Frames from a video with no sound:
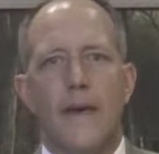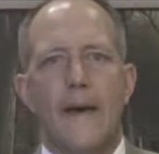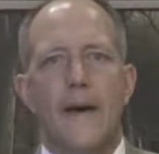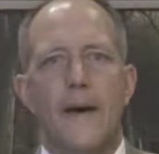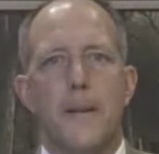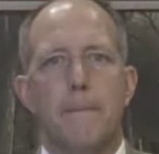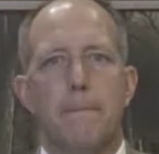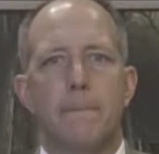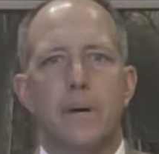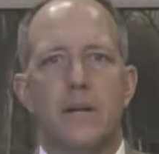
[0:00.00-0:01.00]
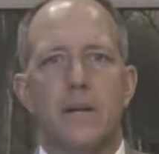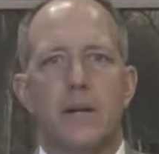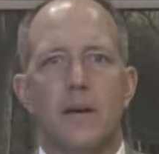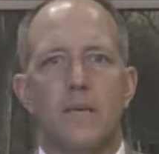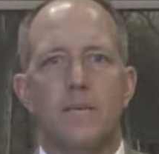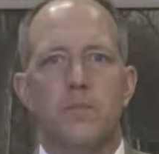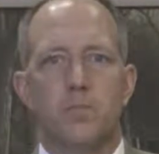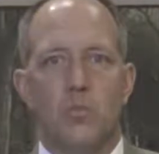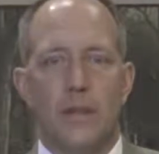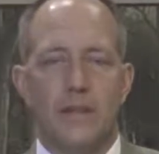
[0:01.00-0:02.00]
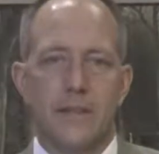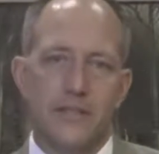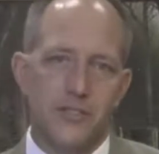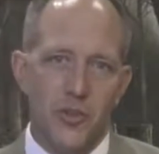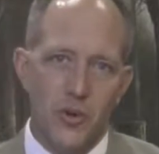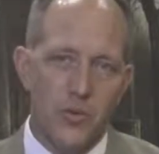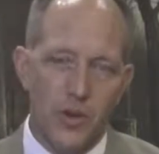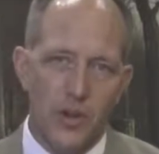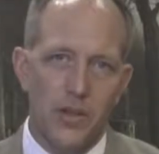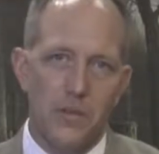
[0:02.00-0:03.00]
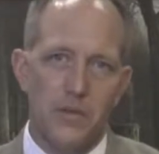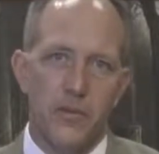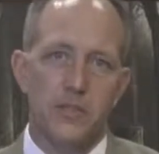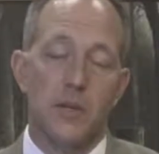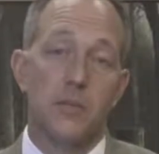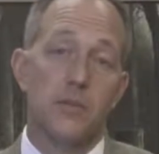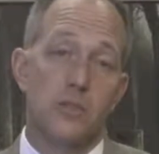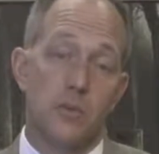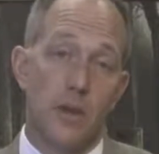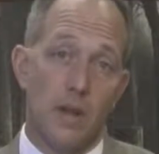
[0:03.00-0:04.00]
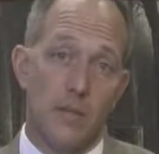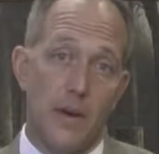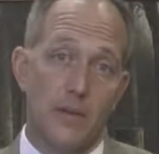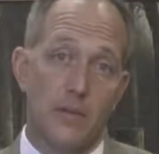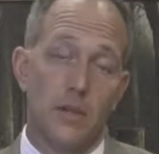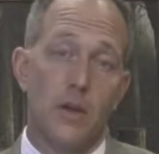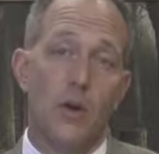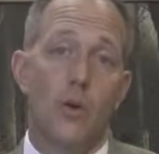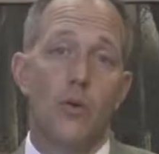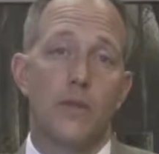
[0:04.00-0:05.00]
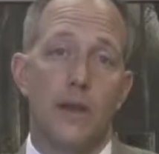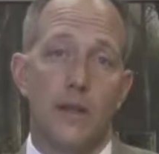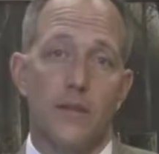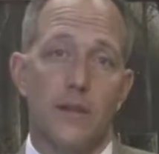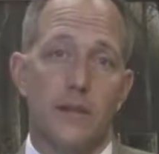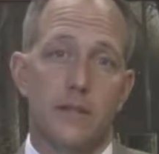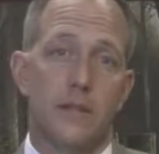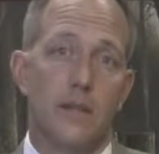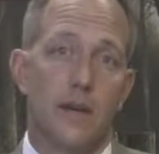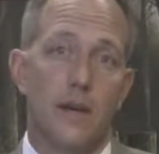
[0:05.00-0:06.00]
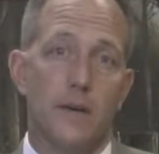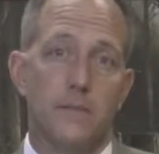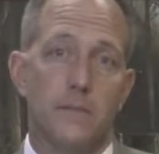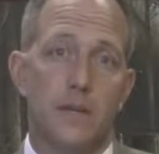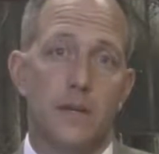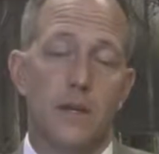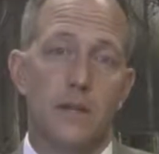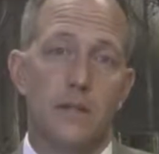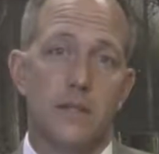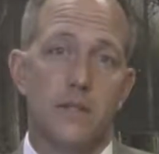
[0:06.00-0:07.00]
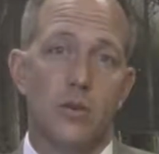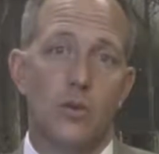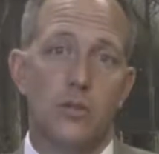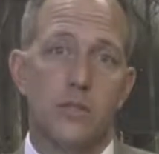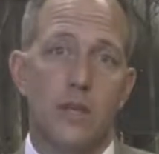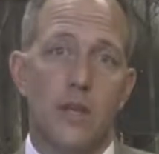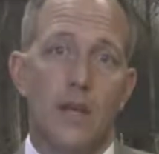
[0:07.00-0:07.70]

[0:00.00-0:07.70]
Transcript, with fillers: But not so for all of them. For example, the Sermon on the Mount, or the Olivet Discourse.